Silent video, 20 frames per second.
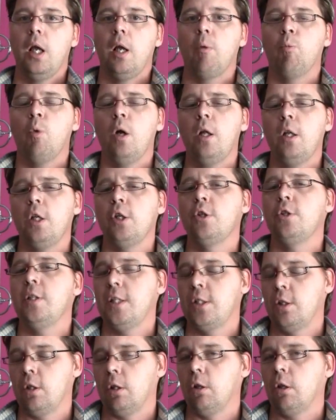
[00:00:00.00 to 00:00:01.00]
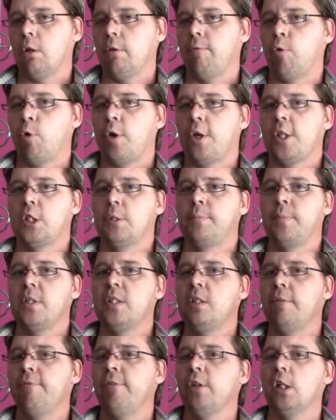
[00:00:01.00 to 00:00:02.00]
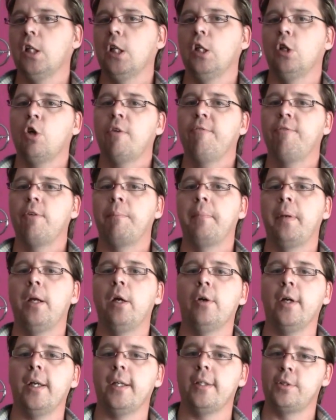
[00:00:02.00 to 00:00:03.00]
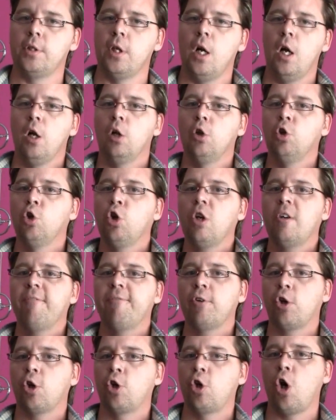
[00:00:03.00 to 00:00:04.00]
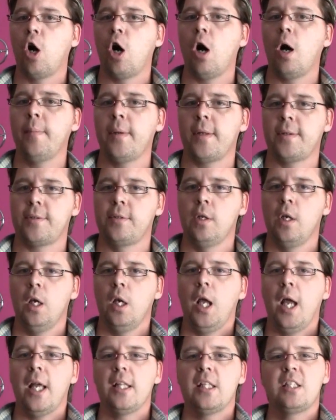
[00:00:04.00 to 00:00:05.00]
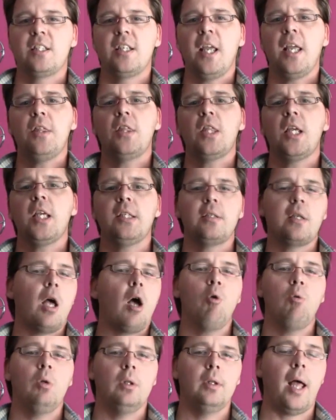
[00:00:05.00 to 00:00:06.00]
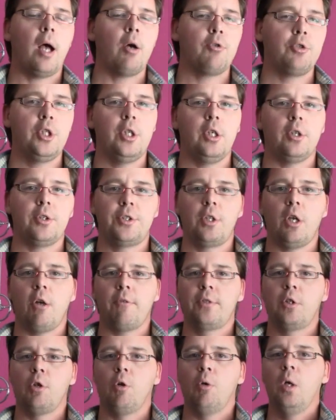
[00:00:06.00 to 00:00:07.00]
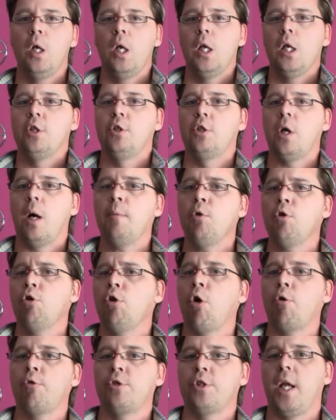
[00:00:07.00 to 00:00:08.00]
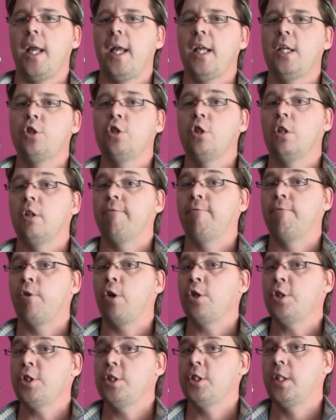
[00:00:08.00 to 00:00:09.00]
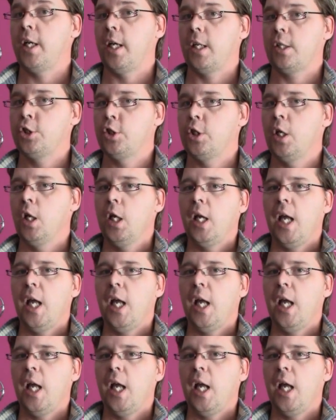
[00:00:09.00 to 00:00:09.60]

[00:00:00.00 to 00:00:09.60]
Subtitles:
And what you need to look for is specifically look for periods, look for commas, and say things out loud to yourself. So double crochet into the first stitch